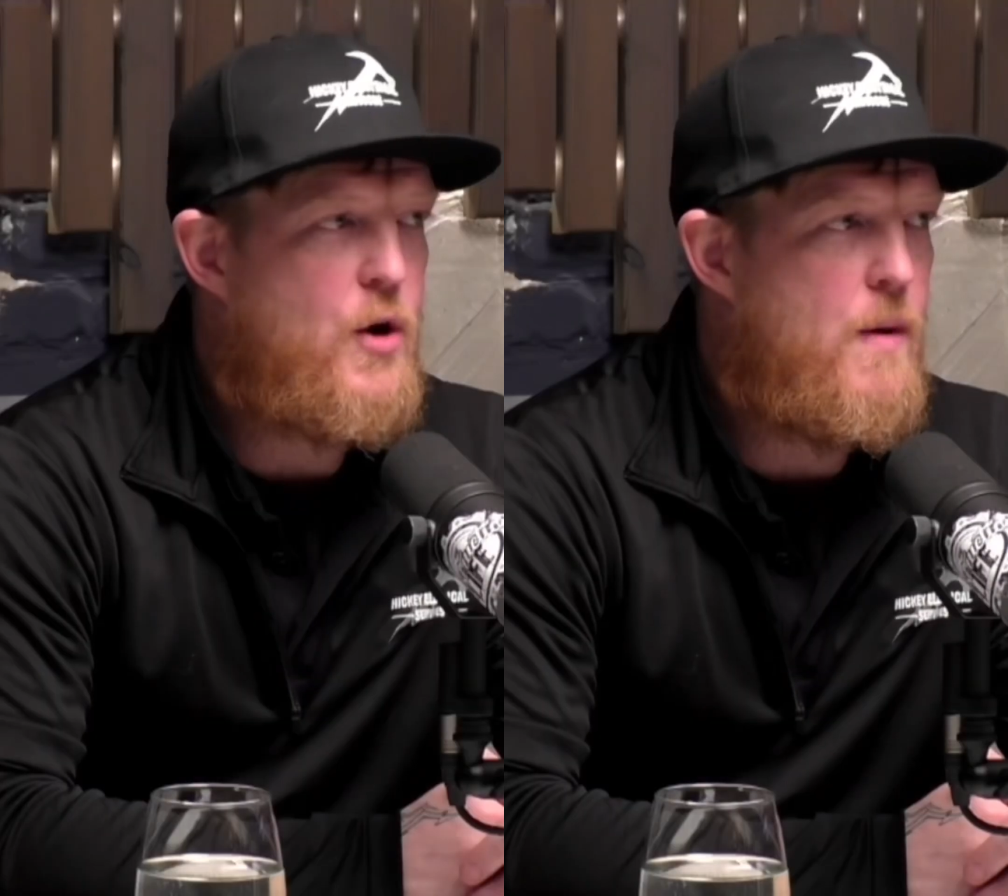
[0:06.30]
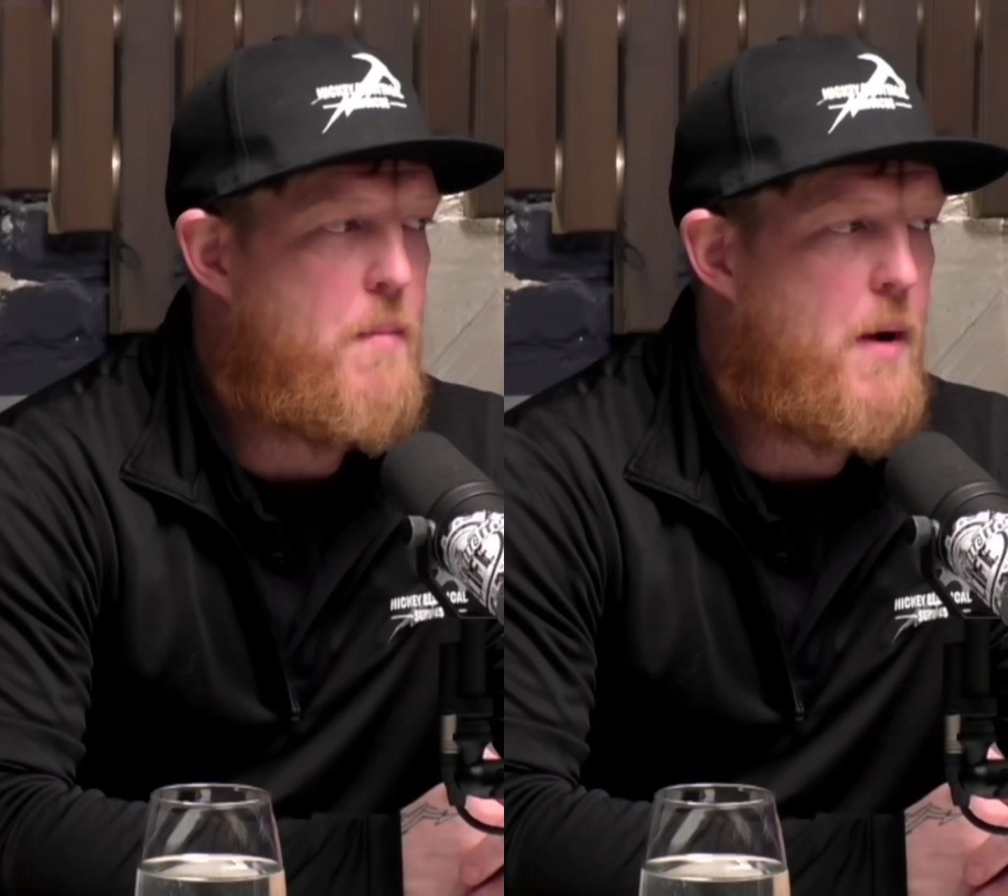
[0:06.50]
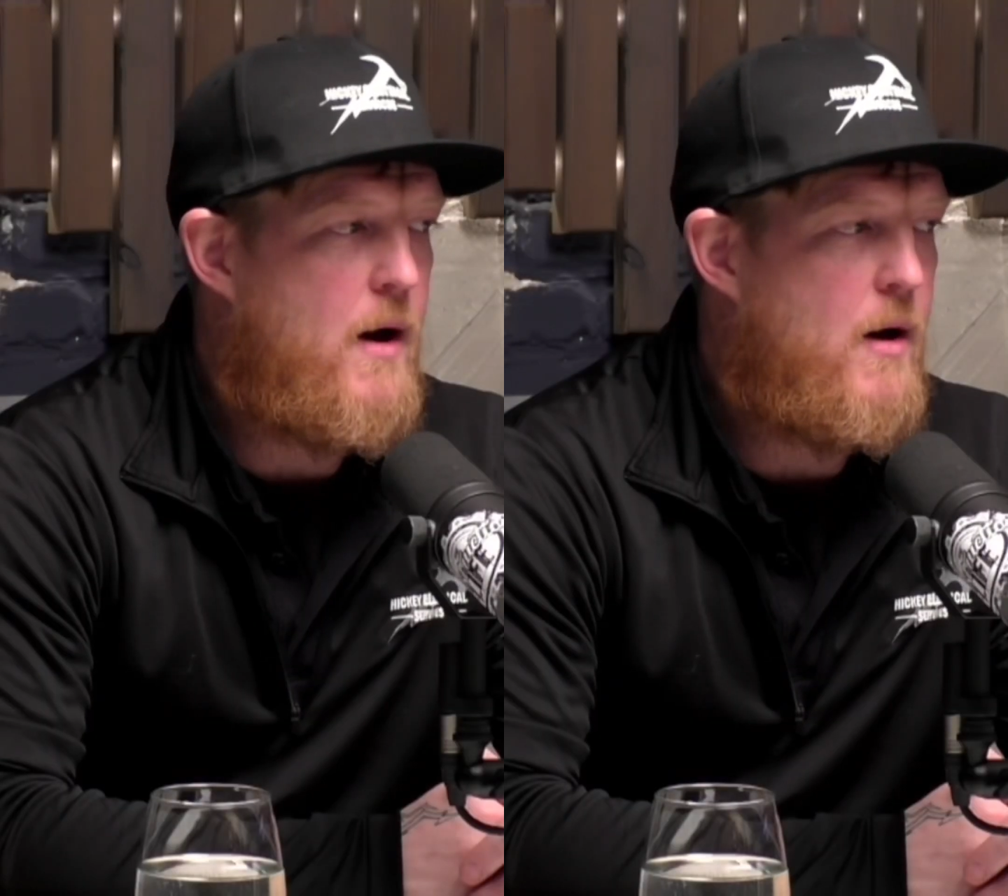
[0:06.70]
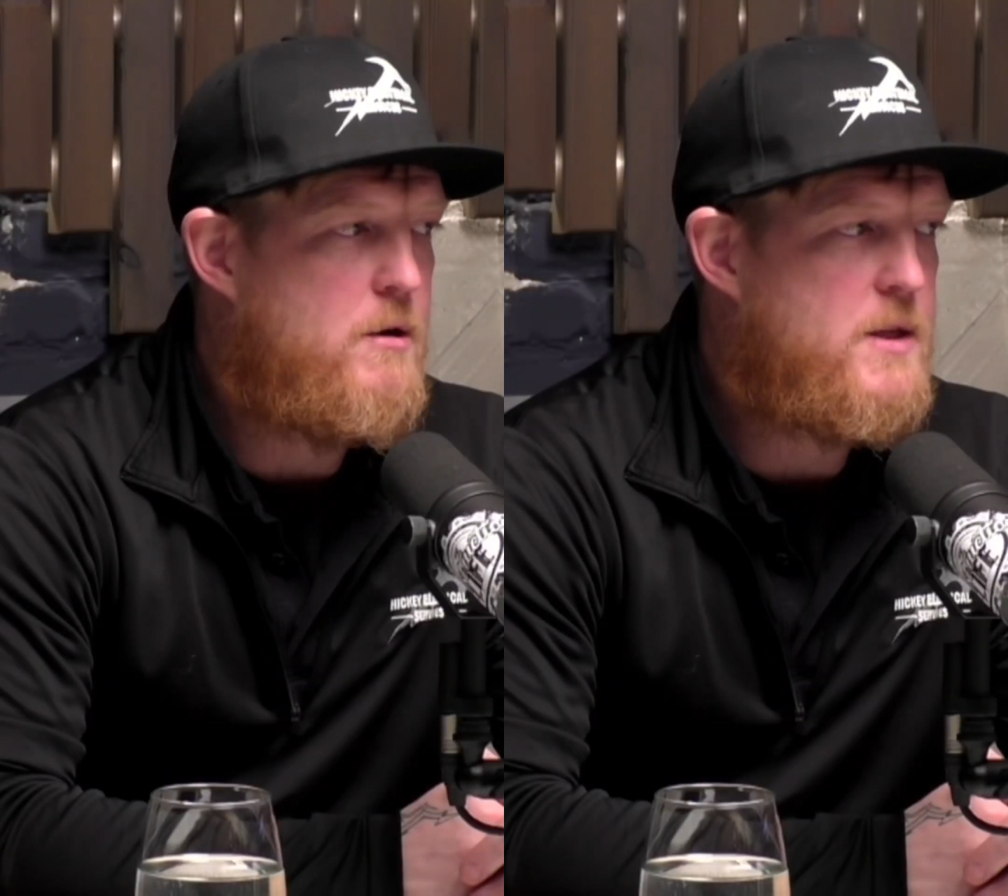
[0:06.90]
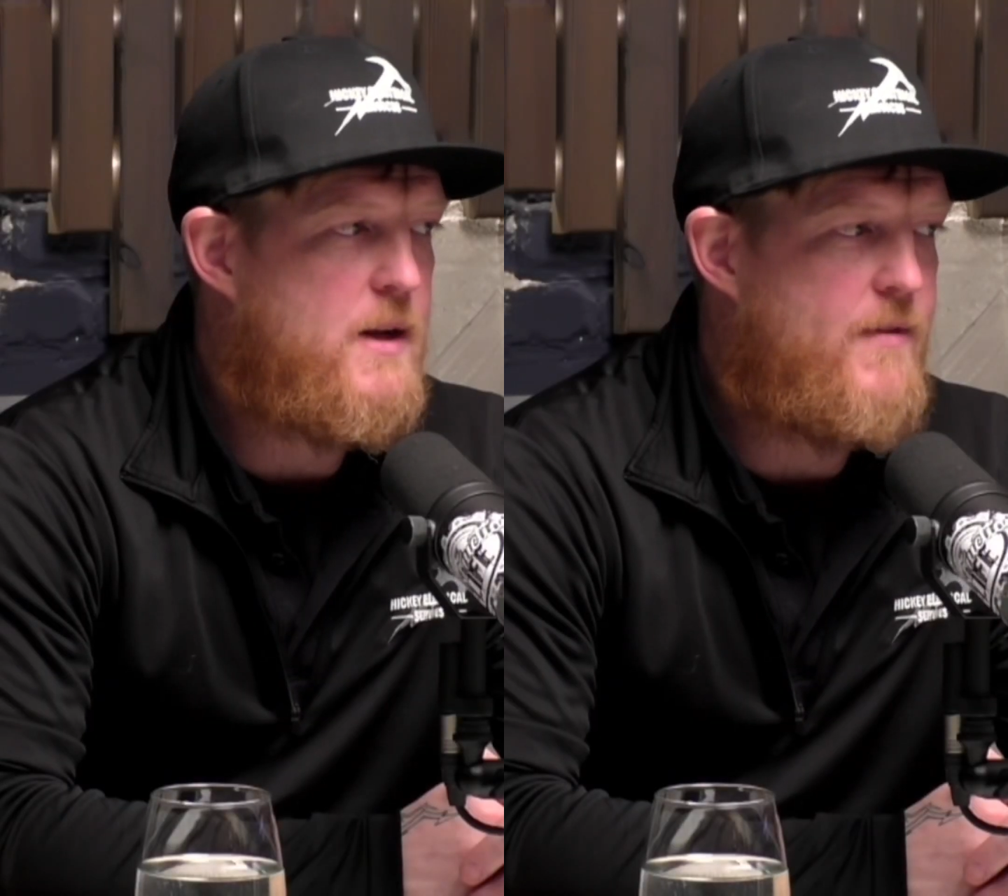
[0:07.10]
could go and buy all
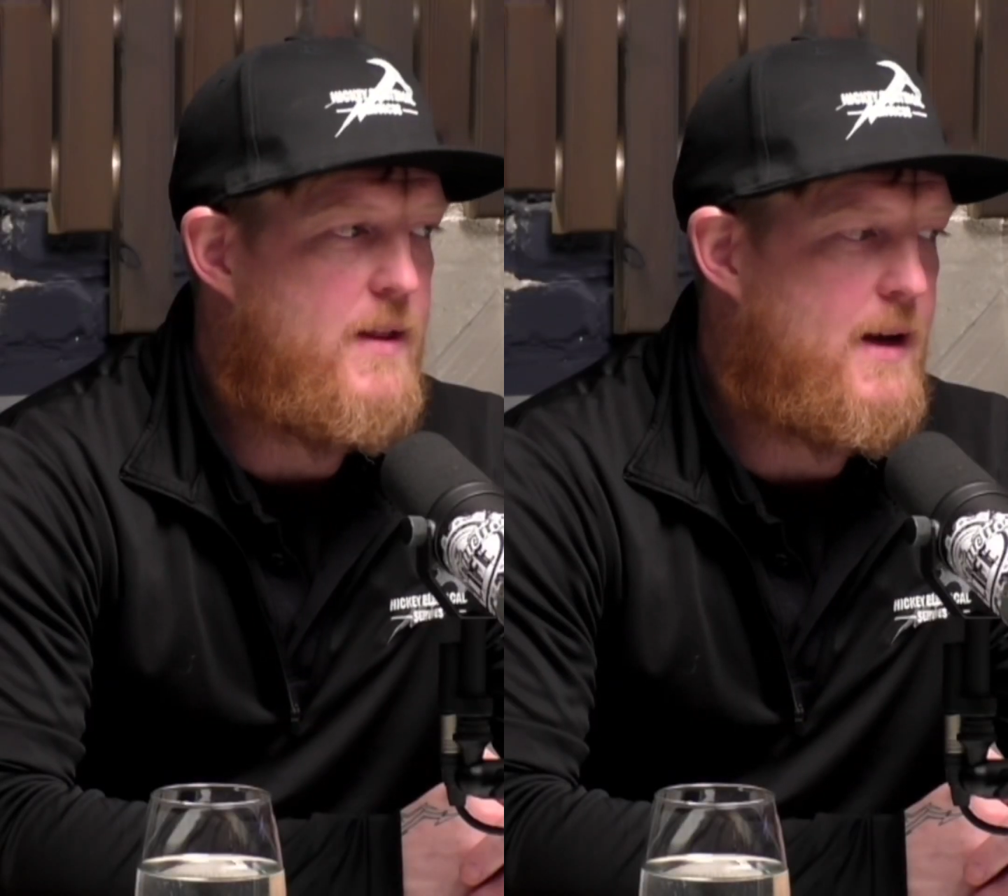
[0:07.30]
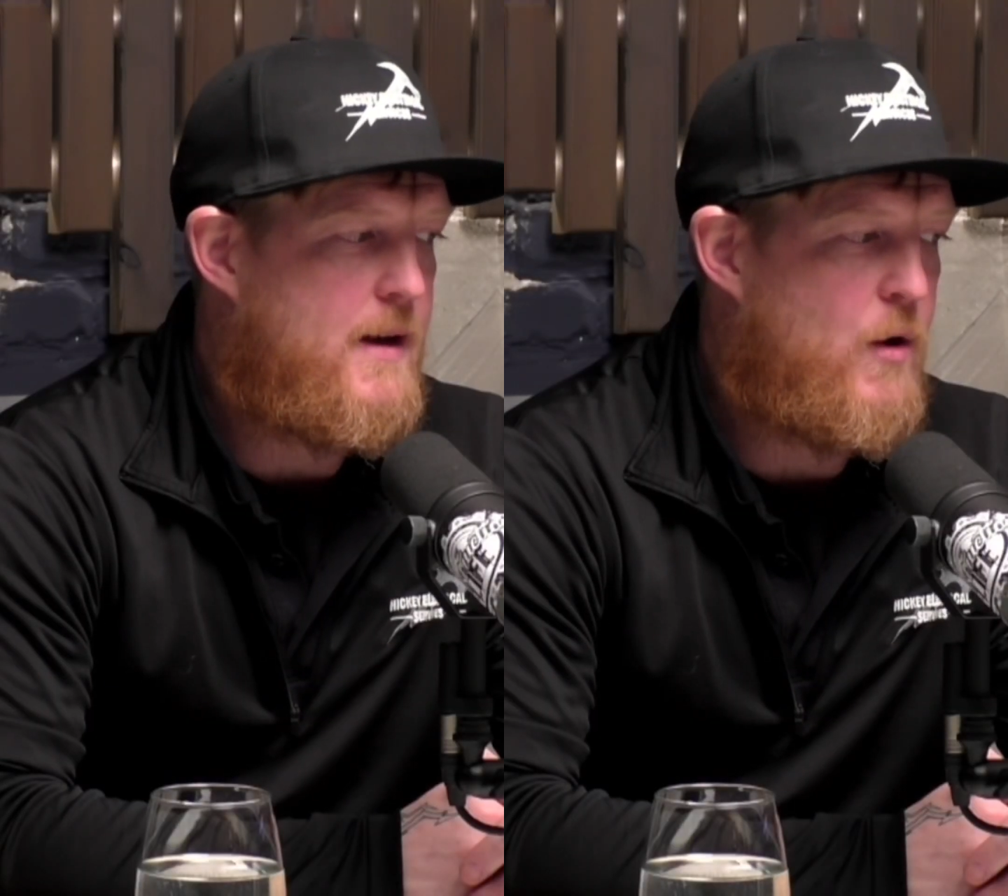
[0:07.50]
your stuff at like